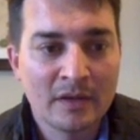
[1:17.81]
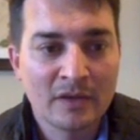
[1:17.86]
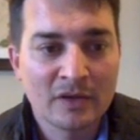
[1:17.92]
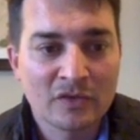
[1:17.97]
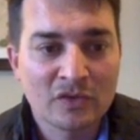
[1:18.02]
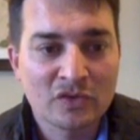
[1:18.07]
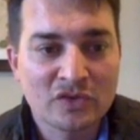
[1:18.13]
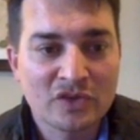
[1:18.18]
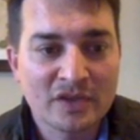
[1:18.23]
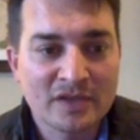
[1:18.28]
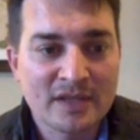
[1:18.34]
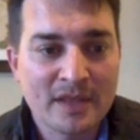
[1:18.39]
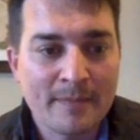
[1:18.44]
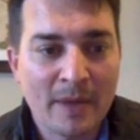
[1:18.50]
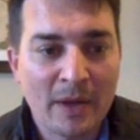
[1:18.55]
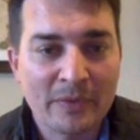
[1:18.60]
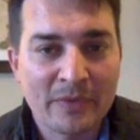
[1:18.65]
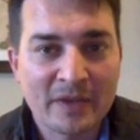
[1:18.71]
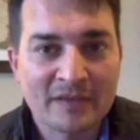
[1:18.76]
So just the
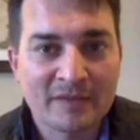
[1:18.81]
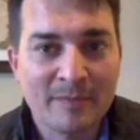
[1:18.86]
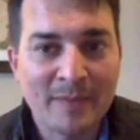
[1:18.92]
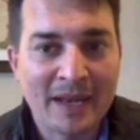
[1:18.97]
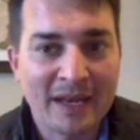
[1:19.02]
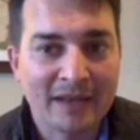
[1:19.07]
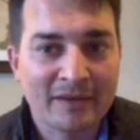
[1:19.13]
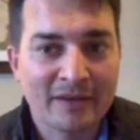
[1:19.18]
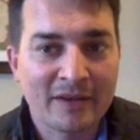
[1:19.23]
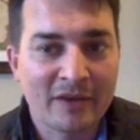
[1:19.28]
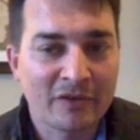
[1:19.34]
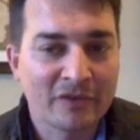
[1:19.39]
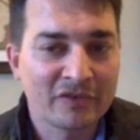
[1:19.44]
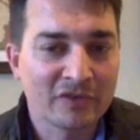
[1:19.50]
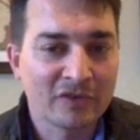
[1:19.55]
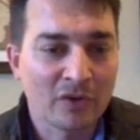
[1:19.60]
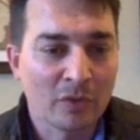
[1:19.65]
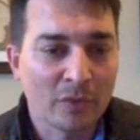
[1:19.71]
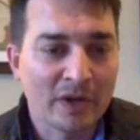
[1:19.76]
amount that's been
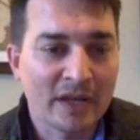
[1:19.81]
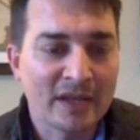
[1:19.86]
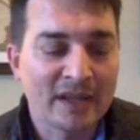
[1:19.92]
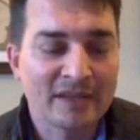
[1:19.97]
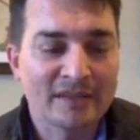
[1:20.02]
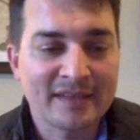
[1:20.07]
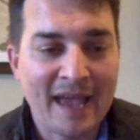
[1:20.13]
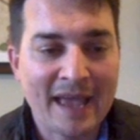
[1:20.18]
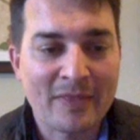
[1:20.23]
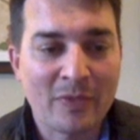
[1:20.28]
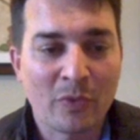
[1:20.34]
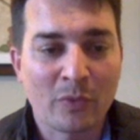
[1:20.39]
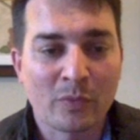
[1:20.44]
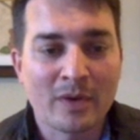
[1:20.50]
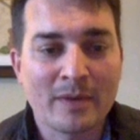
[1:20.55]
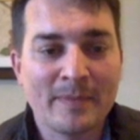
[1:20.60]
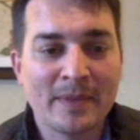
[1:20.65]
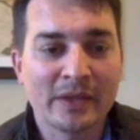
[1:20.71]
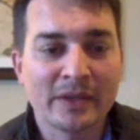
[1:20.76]
extorted is at
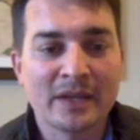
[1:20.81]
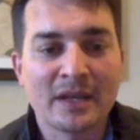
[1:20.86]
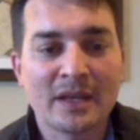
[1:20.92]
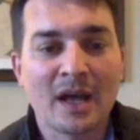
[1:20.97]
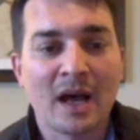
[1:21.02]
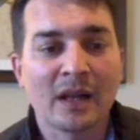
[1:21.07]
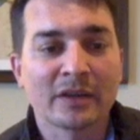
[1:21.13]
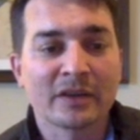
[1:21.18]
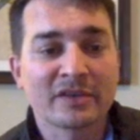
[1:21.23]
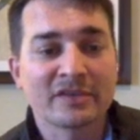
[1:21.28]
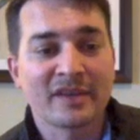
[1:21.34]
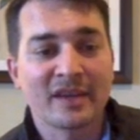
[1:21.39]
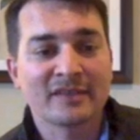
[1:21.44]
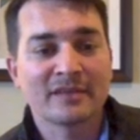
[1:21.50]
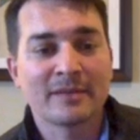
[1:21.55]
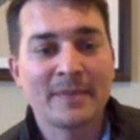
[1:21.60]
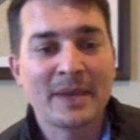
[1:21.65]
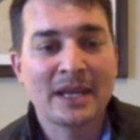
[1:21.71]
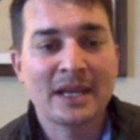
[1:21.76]
$3 million
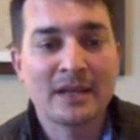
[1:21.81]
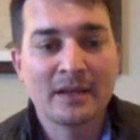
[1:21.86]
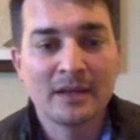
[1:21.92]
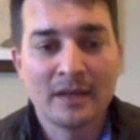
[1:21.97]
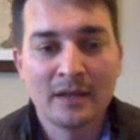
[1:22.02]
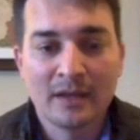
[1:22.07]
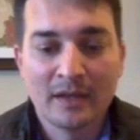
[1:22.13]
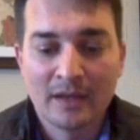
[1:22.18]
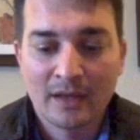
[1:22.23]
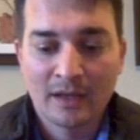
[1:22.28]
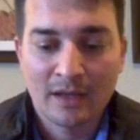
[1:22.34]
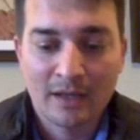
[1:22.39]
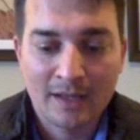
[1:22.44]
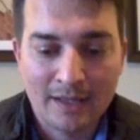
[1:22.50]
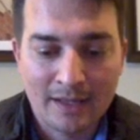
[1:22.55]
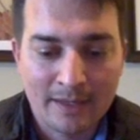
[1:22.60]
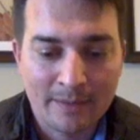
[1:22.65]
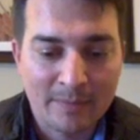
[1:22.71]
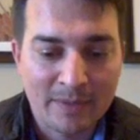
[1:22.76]
estimated,
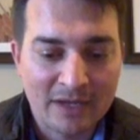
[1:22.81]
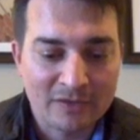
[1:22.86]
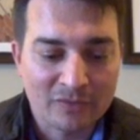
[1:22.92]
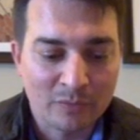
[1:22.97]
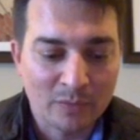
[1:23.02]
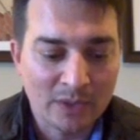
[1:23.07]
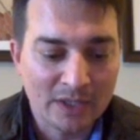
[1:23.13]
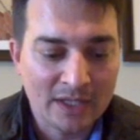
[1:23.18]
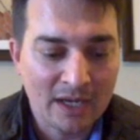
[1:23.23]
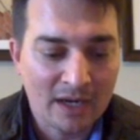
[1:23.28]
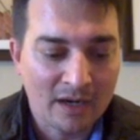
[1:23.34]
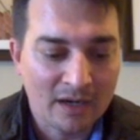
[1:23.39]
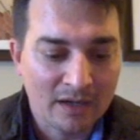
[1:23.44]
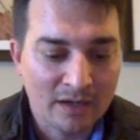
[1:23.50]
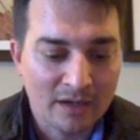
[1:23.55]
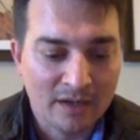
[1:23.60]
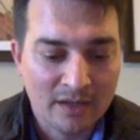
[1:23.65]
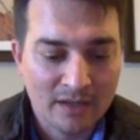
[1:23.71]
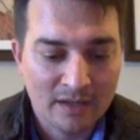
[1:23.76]
but it's really
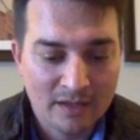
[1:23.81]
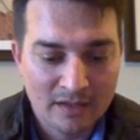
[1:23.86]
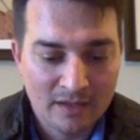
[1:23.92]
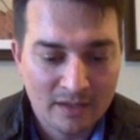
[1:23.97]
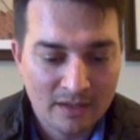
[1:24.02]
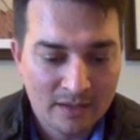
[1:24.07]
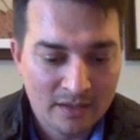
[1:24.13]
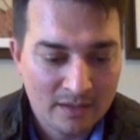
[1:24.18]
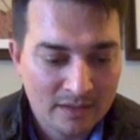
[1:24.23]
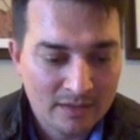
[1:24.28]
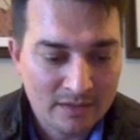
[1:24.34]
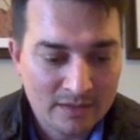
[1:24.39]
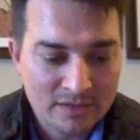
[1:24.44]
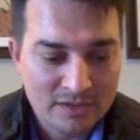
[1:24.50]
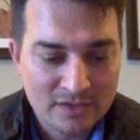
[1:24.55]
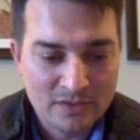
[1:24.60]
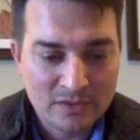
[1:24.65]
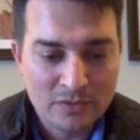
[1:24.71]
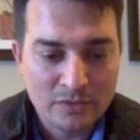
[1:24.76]
hard
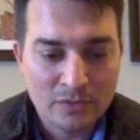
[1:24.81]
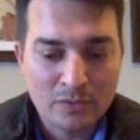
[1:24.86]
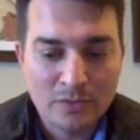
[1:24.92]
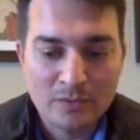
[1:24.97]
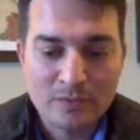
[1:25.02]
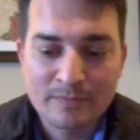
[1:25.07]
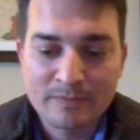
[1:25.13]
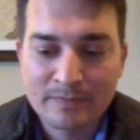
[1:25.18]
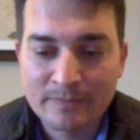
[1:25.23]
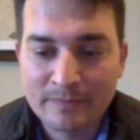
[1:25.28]
to